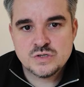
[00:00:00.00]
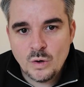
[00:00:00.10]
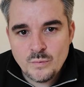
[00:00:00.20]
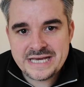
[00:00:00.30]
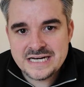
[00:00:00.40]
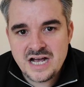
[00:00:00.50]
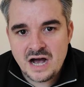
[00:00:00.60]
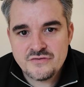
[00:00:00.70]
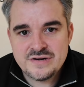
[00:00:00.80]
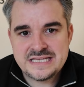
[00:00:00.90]
So what we're going to
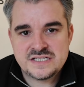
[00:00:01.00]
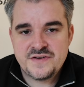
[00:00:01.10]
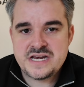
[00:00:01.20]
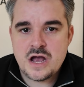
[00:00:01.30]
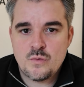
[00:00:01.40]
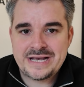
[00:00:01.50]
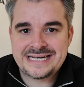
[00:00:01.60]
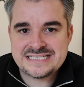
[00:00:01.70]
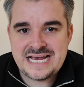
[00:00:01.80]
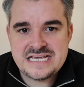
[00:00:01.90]
cover in this video, we're
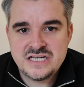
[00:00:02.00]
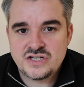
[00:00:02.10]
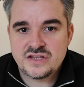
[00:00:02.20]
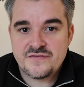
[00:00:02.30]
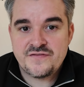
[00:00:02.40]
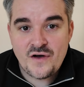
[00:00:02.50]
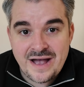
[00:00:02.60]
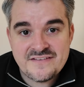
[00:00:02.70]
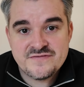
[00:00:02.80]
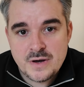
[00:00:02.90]
going to take a look at the
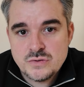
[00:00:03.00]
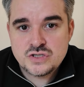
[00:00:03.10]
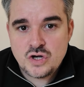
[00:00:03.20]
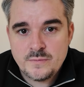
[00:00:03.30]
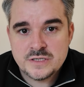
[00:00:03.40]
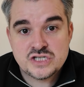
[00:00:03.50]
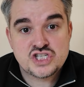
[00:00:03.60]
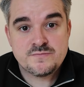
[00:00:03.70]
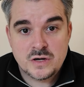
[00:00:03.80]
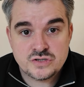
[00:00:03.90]
5 most common
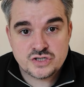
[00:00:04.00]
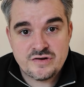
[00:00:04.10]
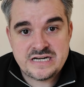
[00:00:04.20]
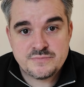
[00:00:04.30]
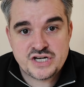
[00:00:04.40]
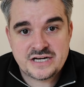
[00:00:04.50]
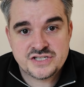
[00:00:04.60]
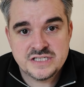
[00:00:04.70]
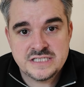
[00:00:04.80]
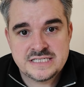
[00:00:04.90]
smokescreen
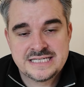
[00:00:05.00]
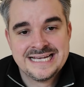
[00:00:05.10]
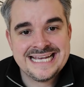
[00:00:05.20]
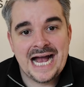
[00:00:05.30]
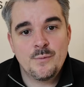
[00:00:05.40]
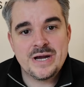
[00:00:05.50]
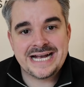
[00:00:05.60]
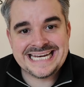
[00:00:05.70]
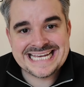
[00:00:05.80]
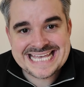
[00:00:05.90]
objections, and we
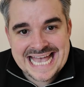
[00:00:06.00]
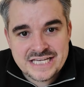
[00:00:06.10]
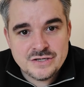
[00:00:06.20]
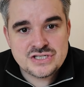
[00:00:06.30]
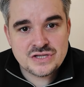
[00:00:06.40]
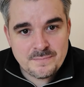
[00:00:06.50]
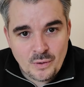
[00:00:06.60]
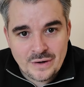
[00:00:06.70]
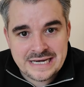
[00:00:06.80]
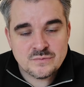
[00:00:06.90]
are going to get you to the
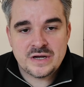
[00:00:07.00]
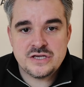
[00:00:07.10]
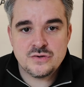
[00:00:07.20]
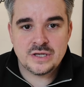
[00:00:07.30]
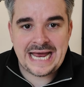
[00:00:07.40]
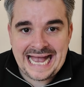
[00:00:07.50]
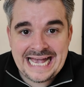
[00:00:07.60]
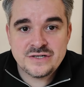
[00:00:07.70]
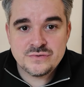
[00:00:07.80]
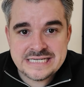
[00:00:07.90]
point where you can
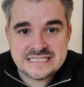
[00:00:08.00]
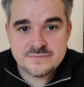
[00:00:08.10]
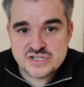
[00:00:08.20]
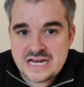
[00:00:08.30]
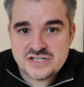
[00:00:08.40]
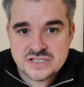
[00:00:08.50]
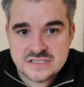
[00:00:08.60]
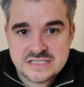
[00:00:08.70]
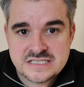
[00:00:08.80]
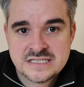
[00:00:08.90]
handle these
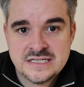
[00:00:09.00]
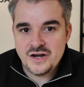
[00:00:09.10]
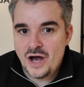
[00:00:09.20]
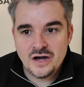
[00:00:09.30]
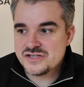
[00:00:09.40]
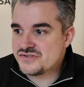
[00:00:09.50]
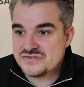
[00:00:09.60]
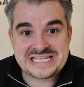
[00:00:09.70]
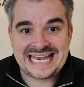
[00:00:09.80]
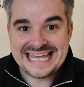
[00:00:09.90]
objections and
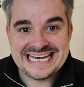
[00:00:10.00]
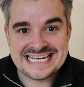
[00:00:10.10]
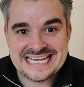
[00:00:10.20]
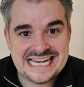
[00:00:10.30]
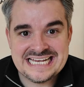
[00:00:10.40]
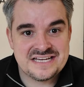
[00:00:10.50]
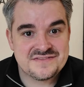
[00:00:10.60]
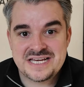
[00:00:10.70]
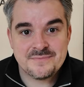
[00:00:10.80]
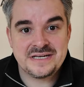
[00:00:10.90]
answer as cleanly as if
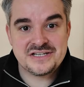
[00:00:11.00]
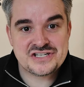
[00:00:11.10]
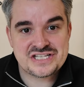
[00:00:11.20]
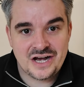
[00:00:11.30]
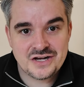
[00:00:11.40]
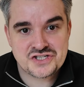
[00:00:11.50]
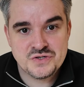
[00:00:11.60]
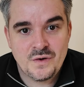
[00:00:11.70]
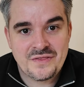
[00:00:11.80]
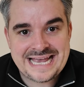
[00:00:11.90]
somebody's just asked
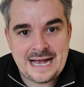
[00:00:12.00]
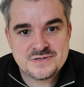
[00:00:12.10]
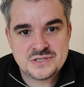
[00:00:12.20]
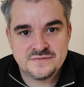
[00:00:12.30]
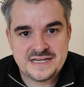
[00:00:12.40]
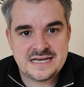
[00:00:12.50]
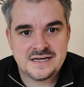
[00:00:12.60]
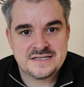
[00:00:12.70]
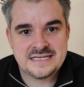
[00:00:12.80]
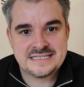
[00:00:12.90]
you what the capital of
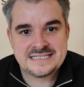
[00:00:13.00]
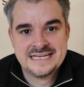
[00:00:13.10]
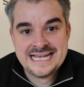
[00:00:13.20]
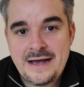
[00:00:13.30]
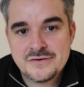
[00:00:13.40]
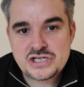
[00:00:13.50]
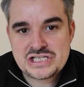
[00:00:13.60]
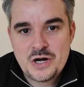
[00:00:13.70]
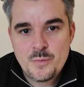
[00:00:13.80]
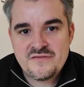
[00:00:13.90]
England is. Now,
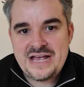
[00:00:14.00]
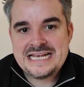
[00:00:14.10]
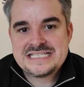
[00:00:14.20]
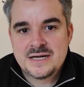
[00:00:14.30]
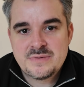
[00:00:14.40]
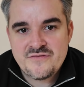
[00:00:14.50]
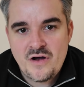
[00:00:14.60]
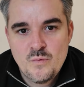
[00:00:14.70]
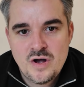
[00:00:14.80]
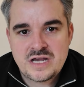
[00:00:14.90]
just a little bit of a heads up. If
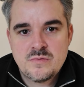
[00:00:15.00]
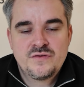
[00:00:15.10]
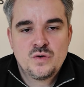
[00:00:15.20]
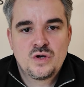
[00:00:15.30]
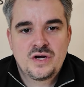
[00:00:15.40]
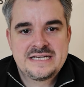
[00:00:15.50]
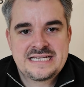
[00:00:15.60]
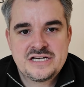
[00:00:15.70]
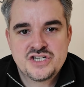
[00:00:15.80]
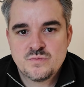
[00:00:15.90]
I'm working with an
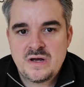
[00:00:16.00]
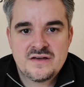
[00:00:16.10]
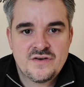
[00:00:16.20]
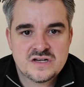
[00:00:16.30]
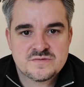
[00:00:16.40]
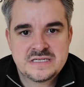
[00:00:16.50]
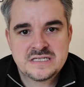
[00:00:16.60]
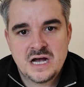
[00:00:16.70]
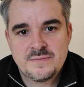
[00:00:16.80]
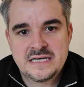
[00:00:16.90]
organisation where they've asked me
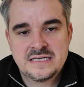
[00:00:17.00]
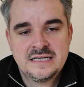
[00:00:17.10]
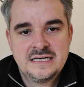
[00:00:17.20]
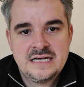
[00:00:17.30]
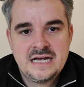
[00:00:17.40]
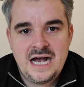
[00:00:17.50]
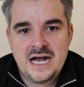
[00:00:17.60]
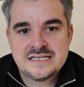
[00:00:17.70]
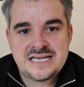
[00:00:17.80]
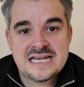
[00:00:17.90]
to come in,
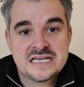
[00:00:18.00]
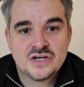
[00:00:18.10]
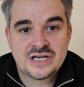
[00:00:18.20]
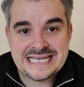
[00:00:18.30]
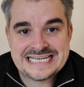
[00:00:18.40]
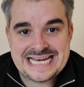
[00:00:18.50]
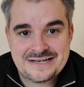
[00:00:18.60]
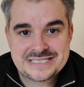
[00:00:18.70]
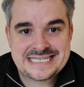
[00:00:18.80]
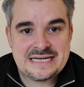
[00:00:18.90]
take a look at their
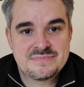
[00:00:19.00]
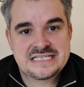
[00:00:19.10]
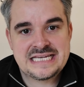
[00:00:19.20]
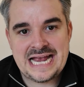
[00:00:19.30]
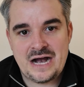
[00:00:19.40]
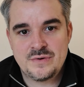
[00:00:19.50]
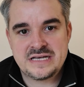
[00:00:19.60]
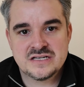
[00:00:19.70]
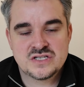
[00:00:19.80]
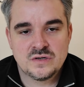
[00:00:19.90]
sales team to see how we
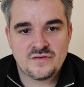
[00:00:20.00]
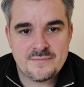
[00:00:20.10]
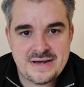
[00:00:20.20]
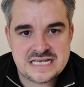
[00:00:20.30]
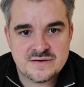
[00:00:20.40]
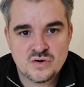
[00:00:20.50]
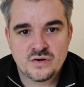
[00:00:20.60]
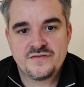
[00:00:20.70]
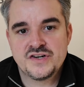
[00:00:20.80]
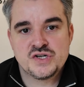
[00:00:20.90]
can sort of like make it
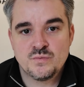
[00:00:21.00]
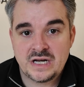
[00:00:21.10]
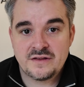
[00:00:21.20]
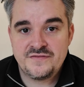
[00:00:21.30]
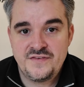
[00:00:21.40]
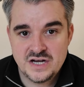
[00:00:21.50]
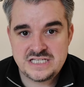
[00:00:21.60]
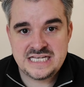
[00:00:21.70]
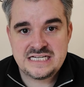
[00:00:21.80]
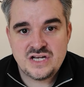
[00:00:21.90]
more efficient, one of the
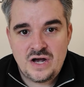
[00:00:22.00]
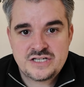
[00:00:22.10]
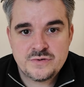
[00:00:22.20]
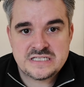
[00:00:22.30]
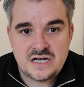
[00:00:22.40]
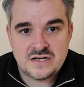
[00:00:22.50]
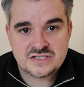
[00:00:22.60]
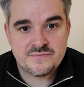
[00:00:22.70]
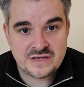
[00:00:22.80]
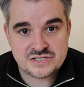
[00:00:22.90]
first things that I do is I
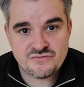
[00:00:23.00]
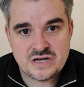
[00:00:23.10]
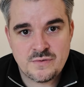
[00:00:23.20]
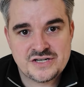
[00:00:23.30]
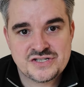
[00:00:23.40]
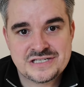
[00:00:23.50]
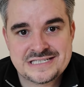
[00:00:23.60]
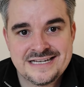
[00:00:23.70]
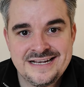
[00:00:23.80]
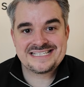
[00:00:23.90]
ask them these 3
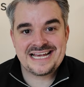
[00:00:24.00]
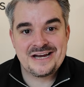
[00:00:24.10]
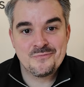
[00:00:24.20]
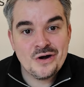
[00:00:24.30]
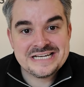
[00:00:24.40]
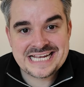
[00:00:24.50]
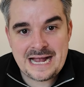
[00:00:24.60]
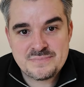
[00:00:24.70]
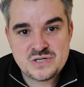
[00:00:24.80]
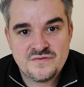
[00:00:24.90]
questions. I say, what is the
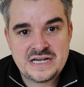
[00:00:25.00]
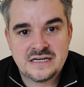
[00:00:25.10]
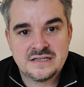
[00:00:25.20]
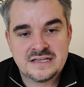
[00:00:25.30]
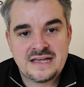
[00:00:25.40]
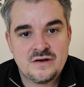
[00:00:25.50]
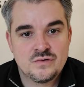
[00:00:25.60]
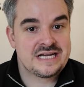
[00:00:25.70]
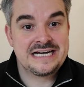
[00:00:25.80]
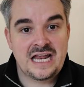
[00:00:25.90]
capital of England? And they
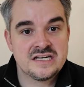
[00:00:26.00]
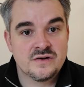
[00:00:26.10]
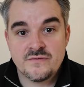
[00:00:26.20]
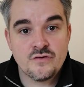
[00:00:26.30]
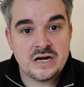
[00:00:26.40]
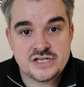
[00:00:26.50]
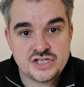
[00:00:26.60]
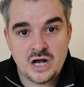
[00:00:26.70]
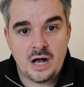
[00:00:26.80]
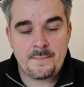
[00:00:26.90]
all say London, really
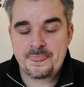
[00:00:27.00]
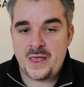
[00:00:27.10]
sharp.